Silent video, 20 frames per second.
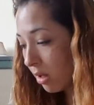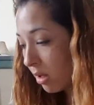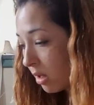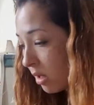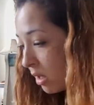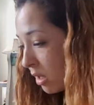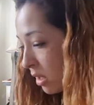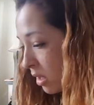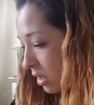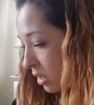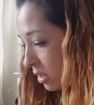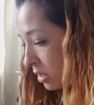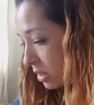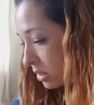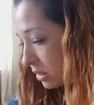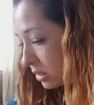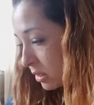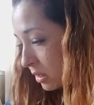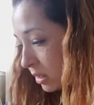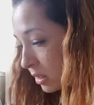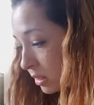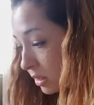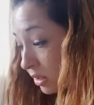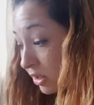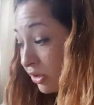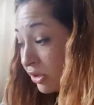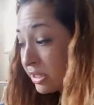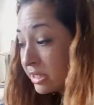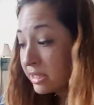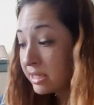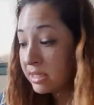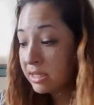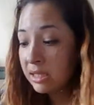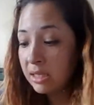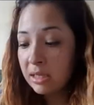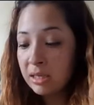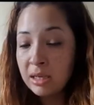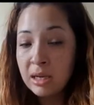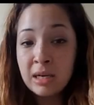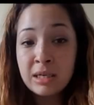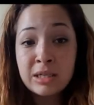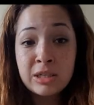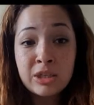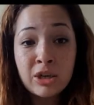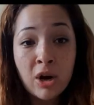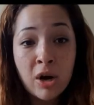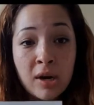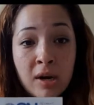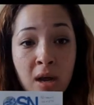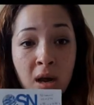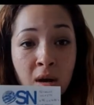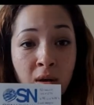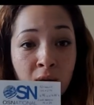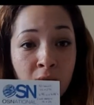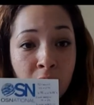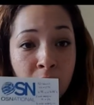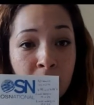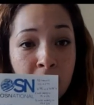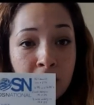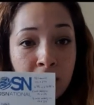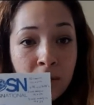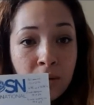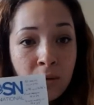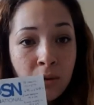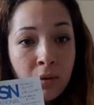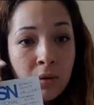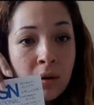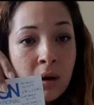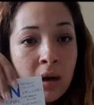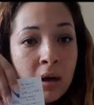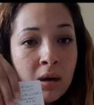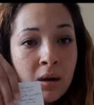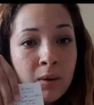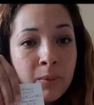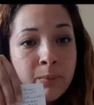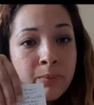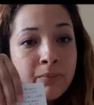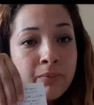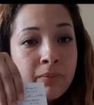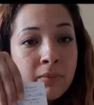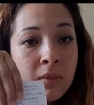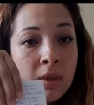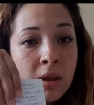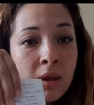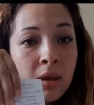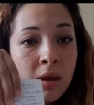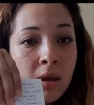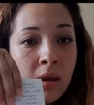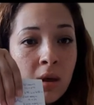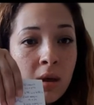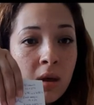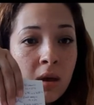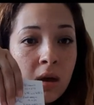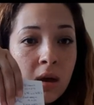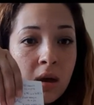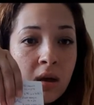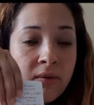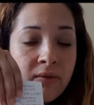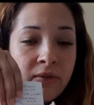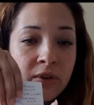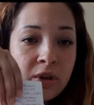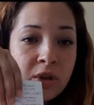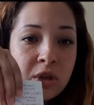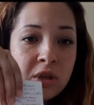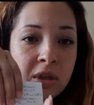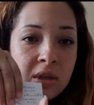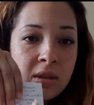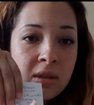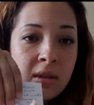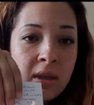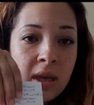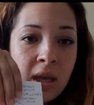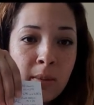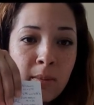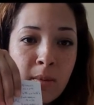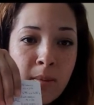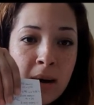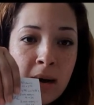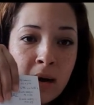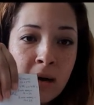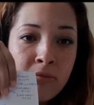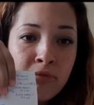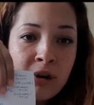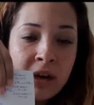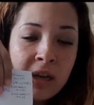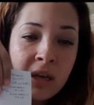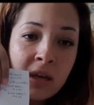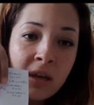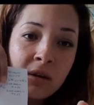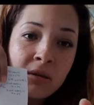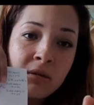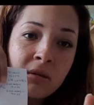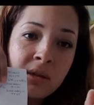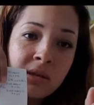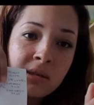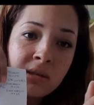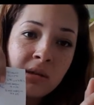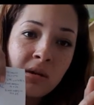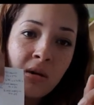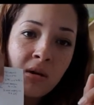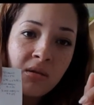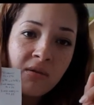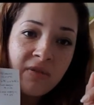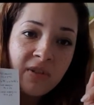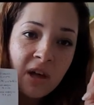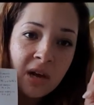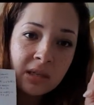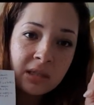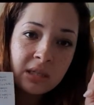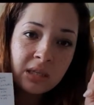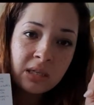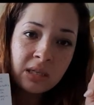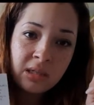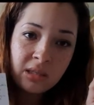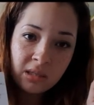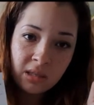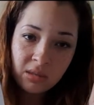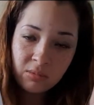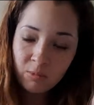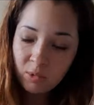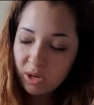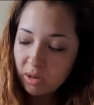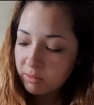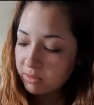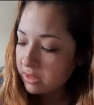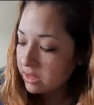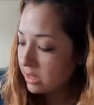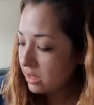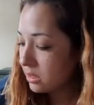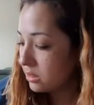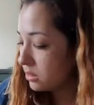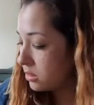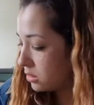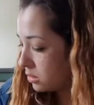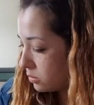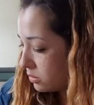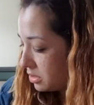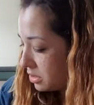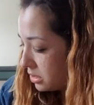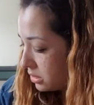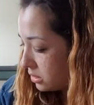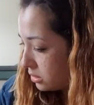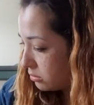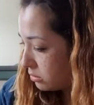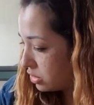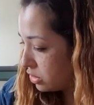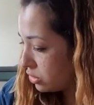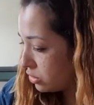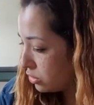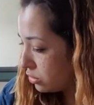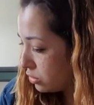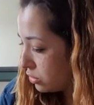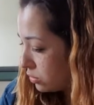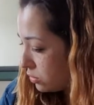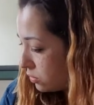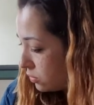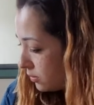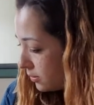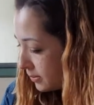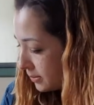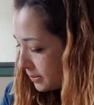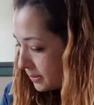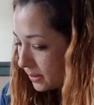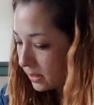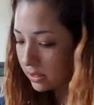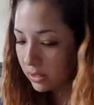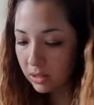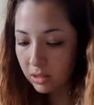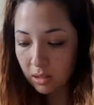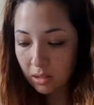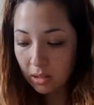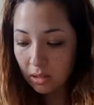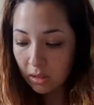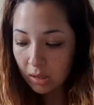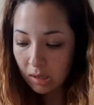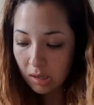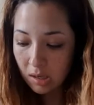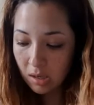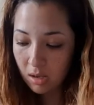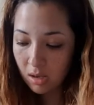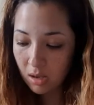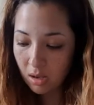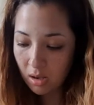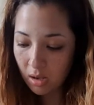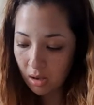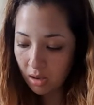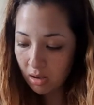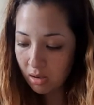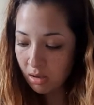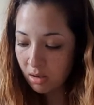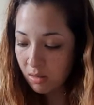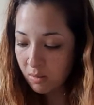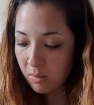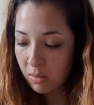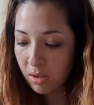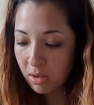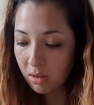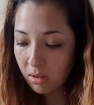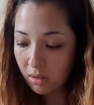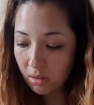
and you can see I started out my little um, conversion thingy mabob right here, listing all the flosses and what I was thinking to switching them to. Um,